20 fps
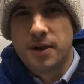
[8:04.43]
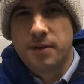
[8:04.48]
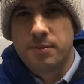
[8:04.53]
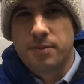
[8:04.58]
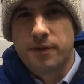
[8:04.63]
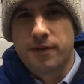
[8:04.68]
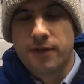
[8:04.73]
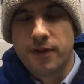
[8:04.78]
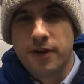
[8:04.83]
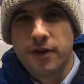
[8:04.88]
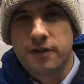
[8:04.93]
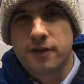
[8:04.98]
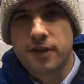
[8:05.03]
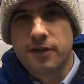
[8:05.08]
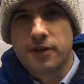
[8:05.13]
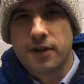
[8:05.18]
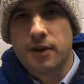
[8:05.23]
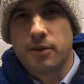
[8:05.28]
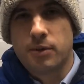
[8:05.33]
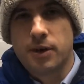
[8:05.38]
prefer to
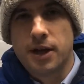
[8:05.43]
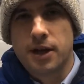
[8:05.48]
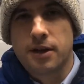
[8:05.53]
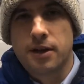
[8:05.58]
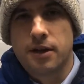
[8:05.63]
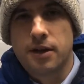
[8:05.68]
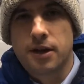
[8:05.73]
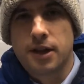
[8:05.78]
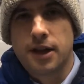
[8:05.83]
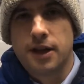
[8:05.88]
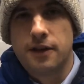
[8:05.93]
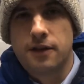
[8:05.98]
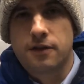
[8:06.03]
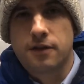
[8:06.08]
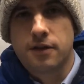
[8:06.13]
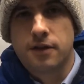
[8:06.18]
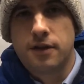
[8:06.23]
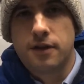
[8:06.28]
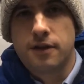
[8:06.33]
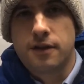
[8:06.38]
have that wild card later
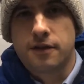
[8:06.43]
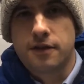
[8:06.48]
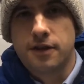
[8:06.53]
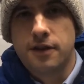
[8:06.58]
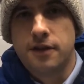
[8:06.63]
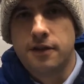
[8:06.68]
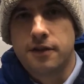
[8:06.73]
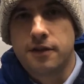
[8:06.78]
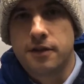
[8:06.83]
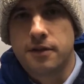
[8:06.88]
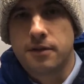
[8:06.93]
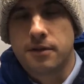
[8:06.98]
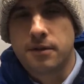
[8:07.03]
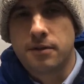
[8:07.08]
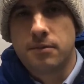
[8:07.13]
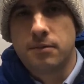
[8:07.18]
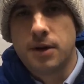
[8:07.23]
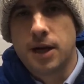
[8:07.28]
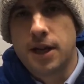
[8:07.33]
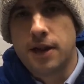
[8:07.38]
on in the season
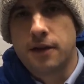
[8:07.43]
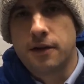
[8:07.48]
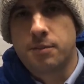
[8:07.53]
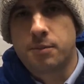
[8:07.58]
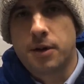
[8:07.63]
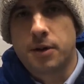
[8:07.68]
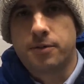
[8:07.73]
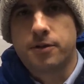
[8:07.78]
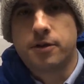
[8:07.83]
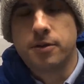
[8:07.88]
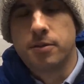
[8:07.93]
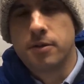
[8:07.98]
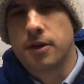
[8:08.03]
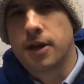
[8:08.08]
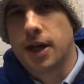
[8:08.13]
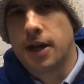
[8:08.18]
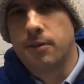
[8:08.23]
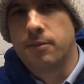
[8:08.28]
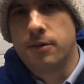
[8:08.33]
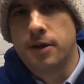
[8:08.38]
when there's perhaps double
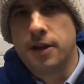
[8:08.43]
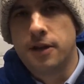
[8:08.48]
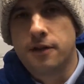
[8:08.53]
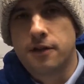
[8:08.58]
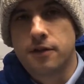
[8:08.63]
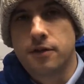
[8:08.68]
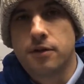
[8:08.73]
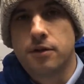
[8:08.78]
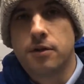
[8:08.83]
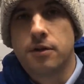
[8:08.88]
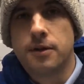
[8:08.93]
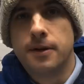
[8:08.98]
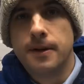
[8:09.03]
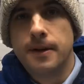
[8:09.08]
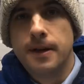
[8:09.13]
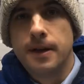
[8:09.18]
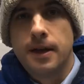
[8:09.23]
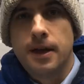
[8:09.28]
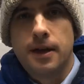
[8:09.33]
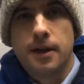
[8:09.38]
game weeks or
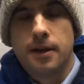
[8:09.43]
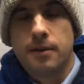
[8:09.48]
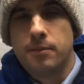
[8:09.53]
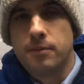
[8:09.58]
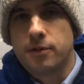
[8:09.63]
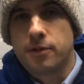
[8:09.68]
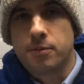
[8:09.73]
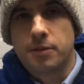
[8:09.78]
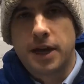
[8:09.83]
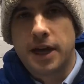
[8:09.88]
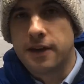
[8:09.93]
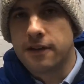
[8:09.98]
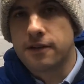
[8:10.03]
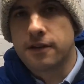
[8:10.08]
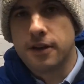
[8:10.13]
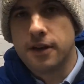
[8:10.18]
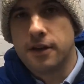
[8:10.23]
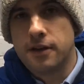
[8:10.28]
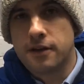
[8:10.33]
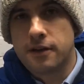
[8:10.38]
some
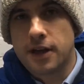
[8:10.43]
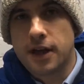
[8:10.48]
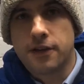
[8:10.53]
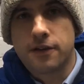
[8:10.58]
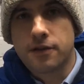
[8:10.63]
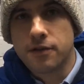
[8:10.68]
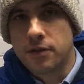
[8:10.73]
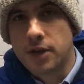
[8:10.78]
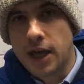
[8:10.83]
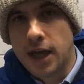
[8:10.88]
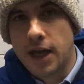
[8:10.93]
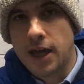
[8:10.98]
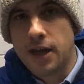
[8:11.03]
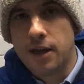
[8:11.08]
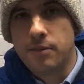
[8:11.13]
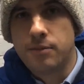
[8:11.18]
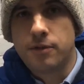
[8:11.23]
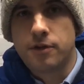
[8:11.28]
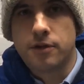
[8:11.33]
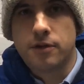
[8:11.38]
cancelled
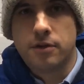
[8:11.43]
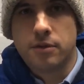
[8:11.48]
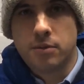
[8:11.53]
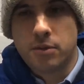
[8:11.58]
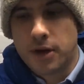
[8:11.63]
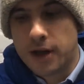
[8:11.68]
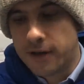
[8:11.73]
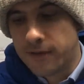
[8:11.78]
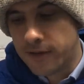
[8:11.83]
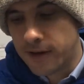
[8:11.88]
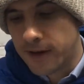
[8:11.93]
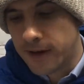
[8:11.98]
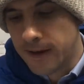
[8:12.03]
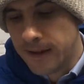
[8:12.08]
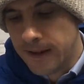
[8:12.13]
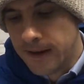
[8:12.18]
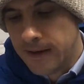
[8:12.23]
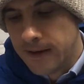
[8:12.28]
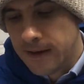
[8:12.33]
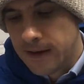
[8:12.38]
games or whatever.
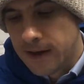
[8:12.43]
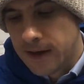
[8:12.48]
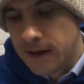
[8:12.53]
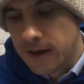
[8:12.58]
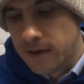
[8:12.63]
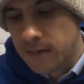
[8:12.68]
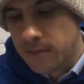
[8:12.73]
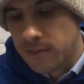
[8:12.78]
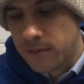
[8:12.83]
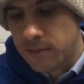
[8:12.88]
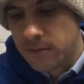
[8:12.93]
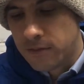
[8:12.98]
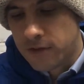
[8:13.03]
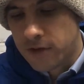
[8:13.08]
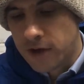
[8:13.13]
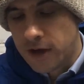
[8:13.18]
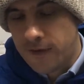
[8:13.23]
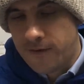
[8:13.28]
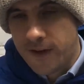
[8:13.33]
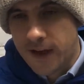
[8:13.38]

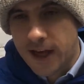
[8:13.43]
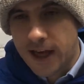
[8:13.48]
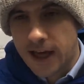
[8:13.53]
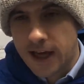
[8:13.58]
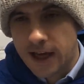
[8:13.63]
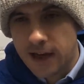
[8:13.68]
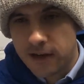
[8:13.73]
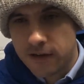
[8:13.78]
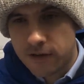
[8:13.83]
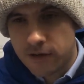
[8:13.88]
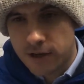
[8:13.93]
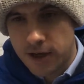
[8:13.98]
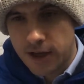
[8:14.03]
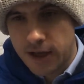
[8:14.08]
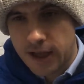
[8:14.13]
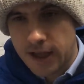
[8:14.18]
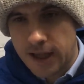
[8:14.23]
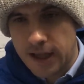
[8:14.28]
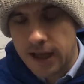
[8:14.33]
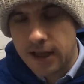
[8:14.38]
So if you can, try
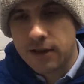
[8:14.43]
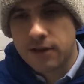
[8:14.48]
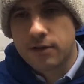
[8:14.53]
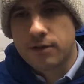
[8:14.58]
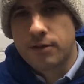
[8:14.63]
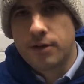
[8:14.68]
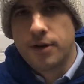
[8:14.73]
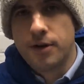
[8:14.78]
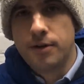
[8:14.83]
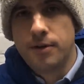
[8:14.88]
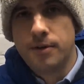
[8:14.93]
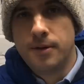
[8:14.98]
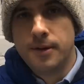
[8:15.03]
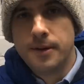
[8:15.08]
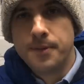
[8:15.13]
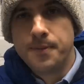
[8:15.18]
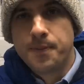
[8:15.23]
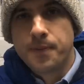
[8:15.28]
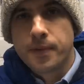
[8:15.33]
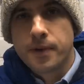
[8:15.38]
and get through
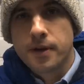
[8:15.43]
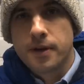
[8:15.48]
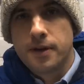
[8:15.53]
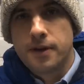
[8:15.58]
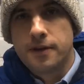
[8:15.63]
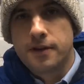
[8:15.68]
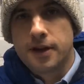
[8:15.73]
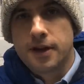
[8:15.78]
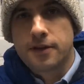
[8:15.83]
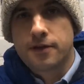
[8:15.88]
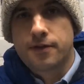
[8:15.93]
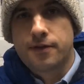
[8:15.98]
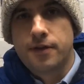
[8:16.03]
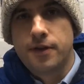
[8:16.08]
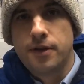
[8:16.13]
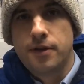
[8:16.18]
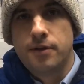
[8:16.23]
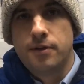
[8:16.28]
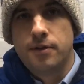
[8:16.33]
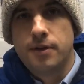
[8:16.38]
these next
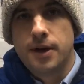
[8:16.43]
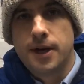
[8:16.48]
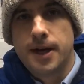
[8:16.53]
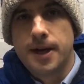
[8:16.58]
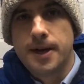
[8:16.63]
few